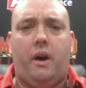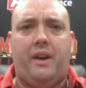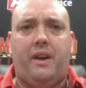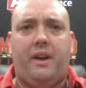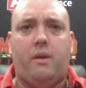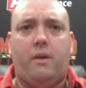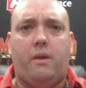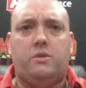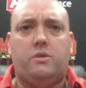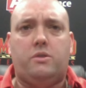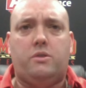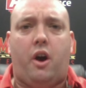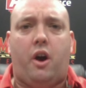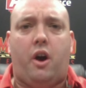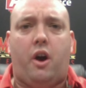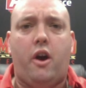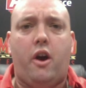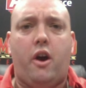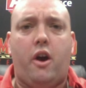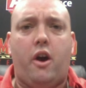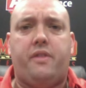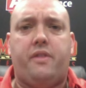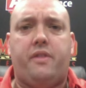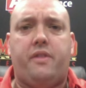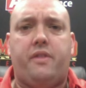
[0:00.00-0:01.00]
you know, I think it
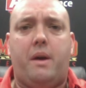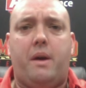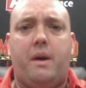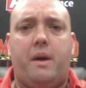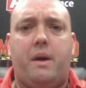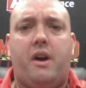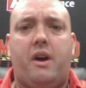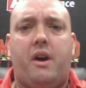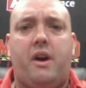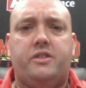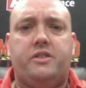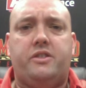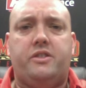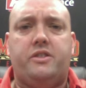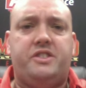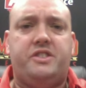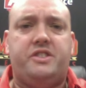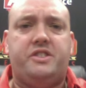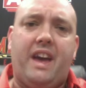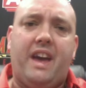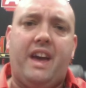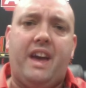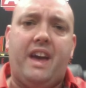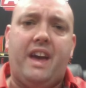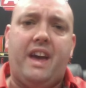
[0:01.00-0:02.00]
was hard for them to
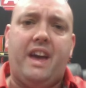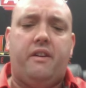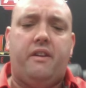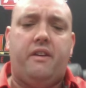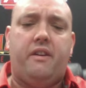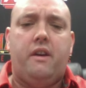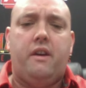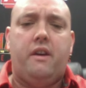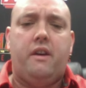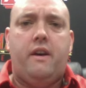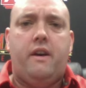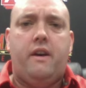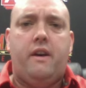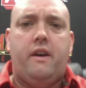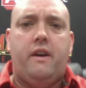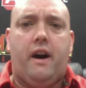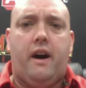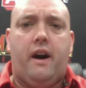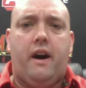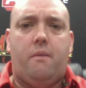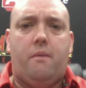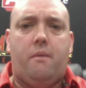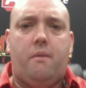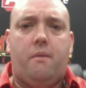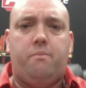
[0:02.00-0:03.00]
understand
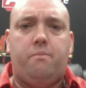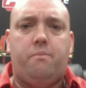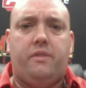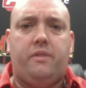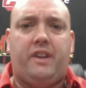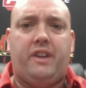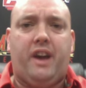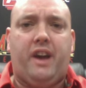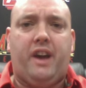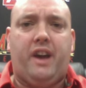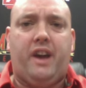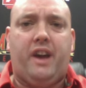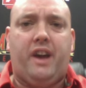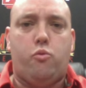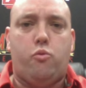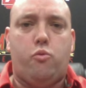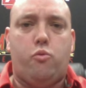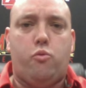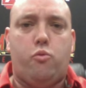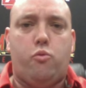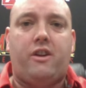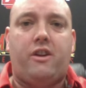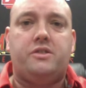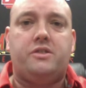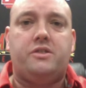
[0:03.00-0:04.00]
uh,
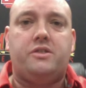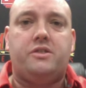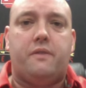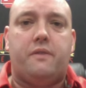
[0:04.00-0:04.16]
kind of the